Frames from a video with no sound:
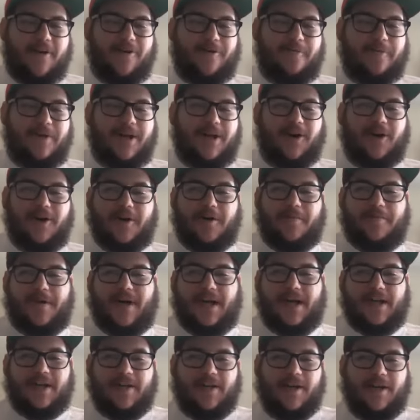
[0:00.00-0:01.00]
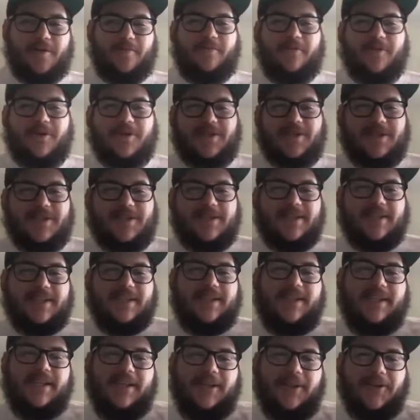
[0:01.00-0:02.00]
been an automatic dub versus
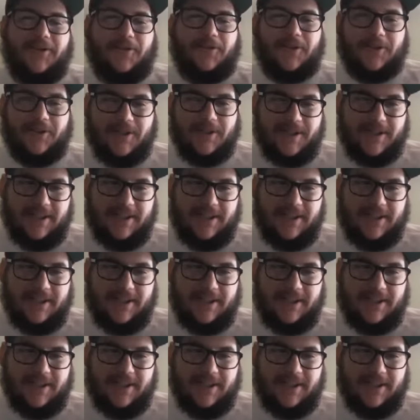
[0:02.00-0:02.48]
Ludacris.